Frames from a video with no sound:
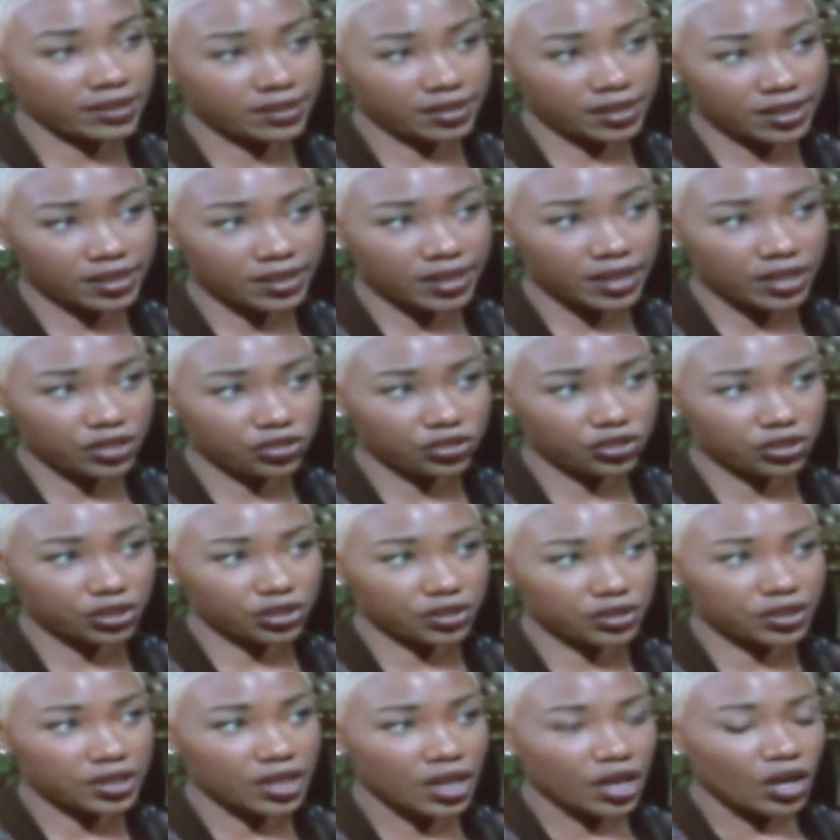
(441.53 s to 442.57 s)

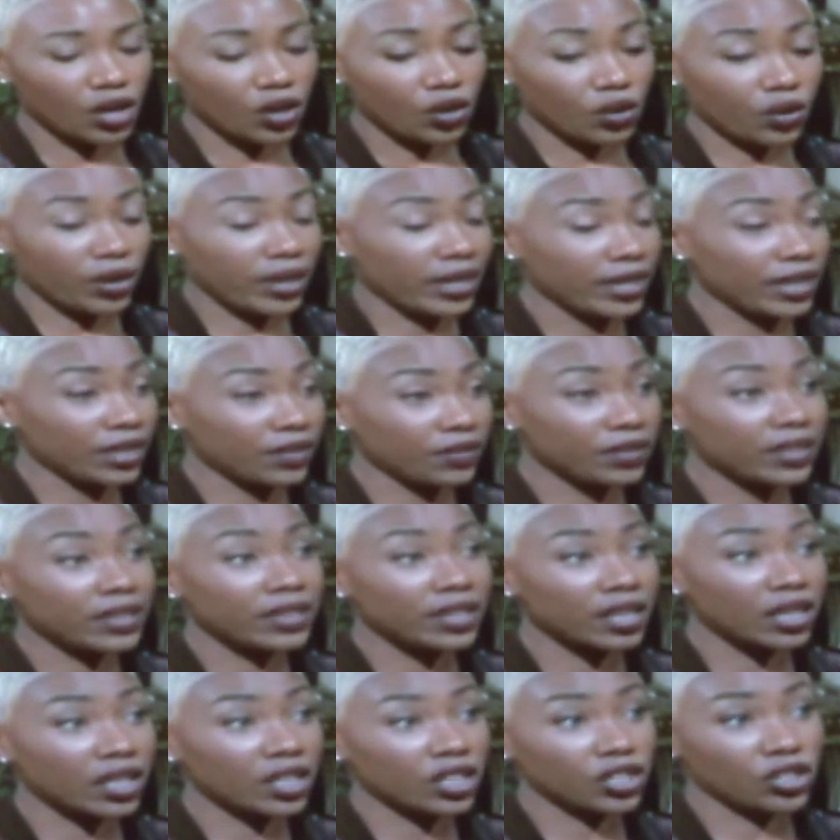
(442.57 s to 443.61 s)
teenagers, even
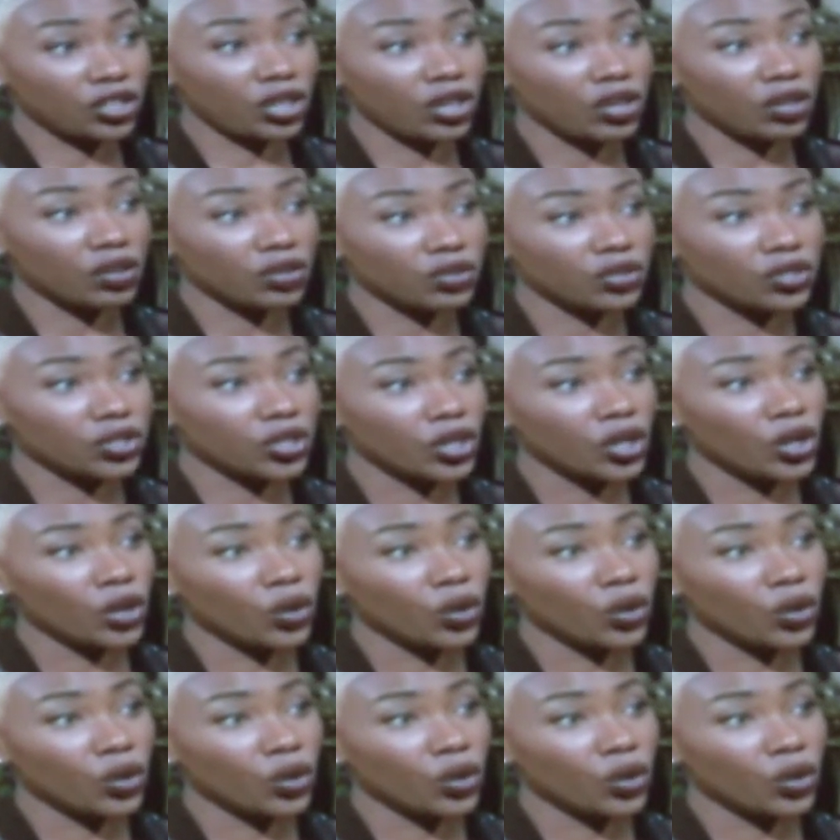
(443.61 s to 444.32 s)
young adults.